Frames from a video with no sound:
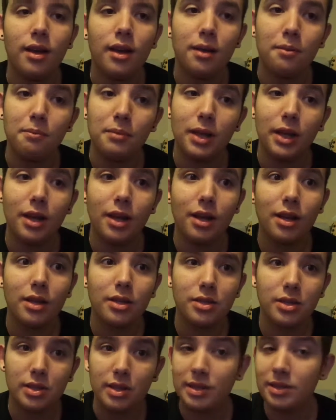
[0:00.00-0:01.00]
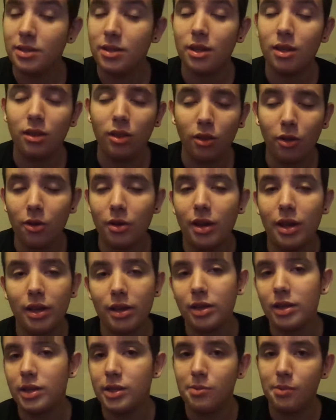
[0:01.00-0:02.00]
Because it's a learning
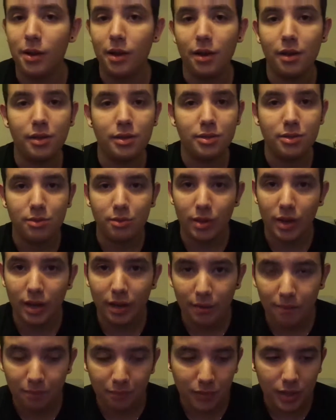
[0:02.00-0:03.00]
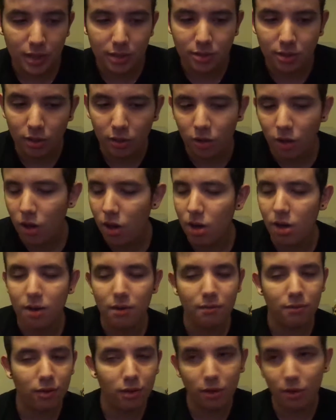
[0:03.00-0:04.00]
experience, right? It's a lot
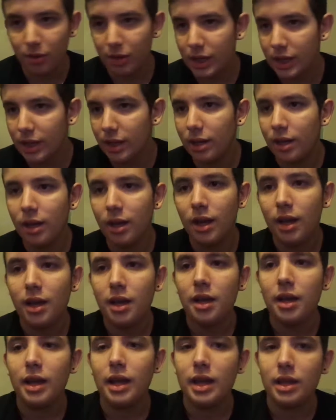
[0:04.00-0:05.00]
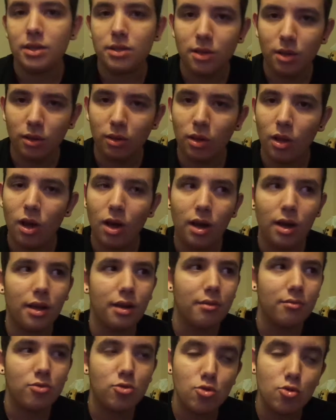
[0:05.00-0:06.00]
of learning, it's a lot
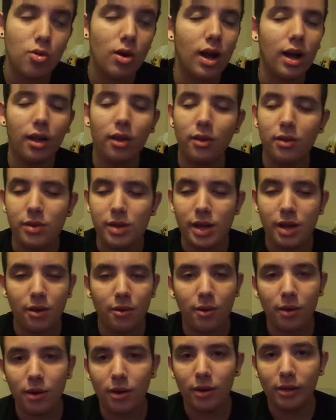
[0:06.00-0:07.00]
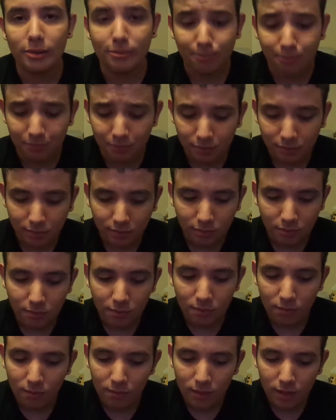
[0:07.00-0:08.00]
of trial and error,
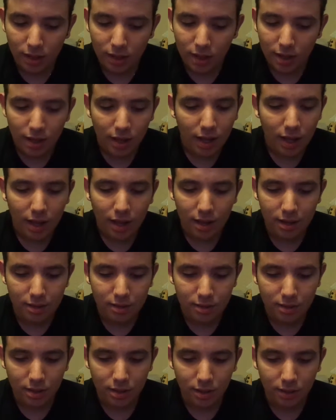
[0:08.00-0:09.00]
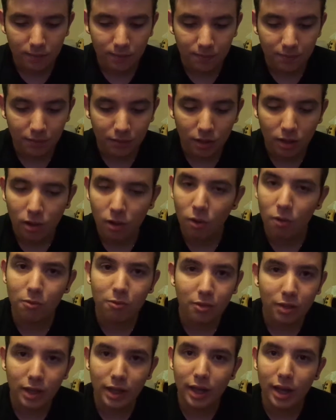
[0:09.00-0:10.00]
and
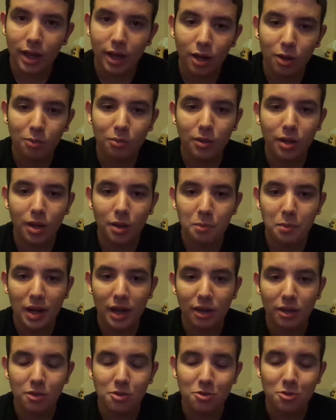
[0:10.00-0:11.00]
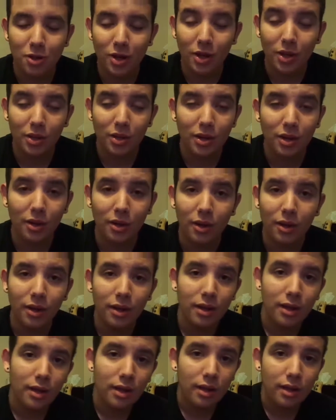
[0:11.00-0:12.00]
hopefully I help cut back on trial and error.
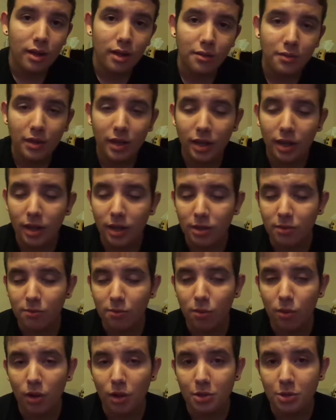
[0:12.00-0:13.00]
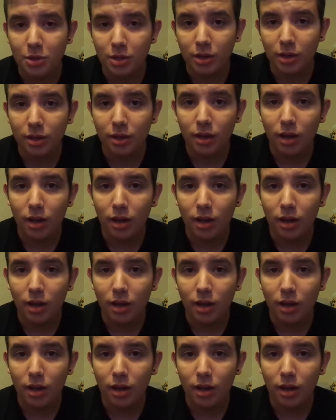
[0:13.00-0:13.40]
Thank you guys for watching.